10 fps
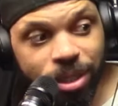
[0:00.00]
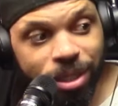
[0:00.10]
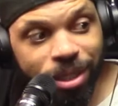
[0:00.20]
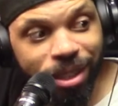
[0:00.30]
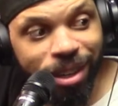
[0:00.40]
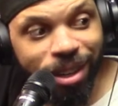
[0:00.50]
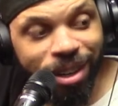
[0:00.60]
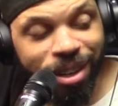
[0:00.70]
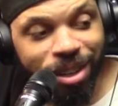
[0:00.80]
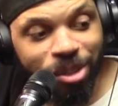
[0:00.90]
her to throw
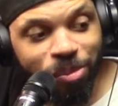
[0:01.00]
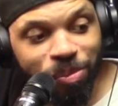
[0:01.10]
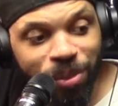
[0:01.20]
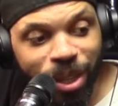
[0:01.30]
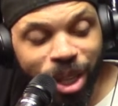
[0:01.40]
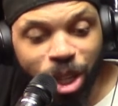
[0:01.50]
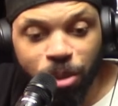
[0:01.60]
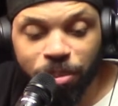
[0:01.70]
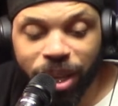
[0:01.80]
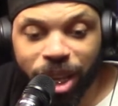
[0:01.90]
him through a wall,
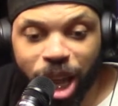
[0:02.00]
man. Man, I